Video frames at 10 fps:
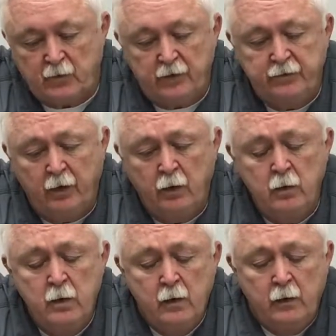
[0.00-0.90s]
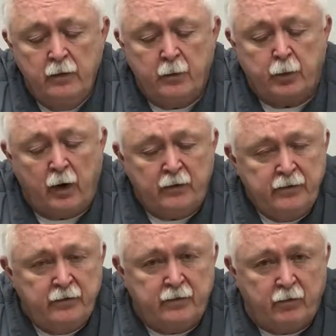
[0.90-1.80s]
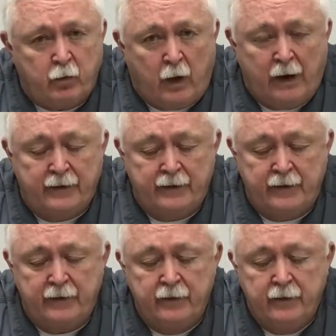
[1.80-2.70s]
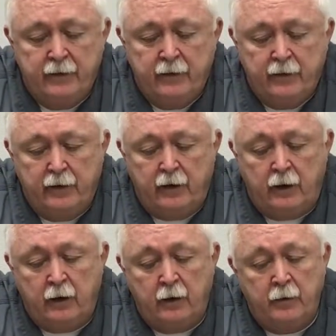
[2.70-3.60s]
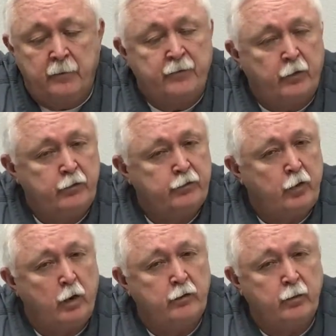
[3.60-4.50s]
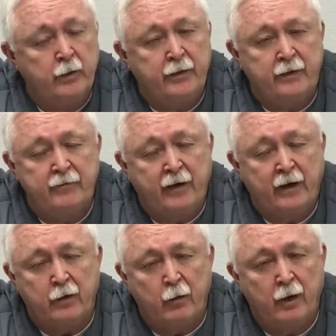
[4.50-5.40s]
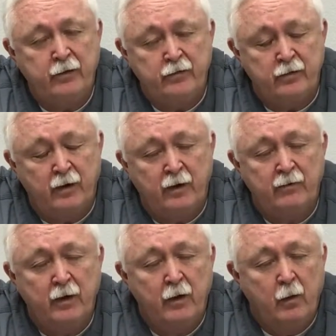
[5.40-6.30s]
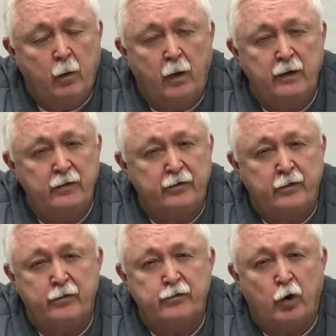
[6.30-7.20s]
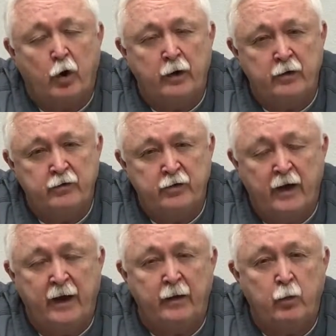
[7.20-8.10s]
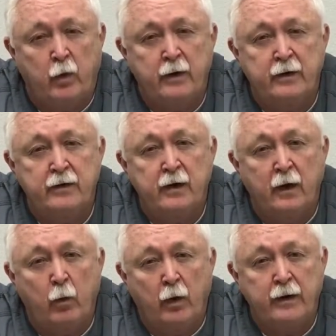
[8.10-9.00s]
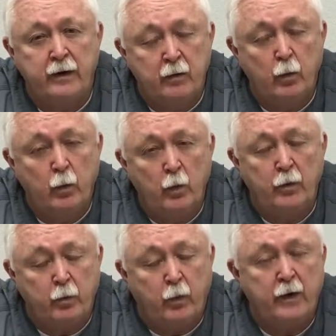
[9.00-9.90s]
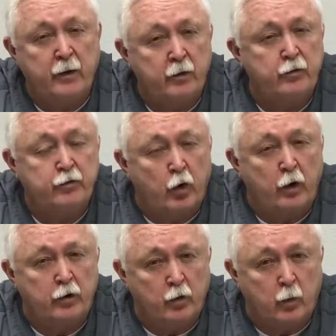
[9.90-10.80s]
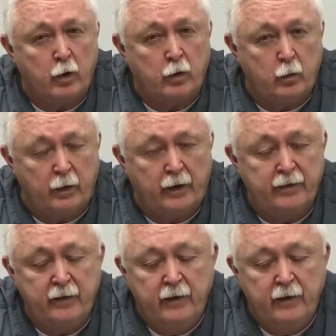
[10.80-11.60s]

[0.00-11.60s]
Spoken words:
So the process of whitening first starts with an evaluation of what is the starting shade, what are you starting to work with.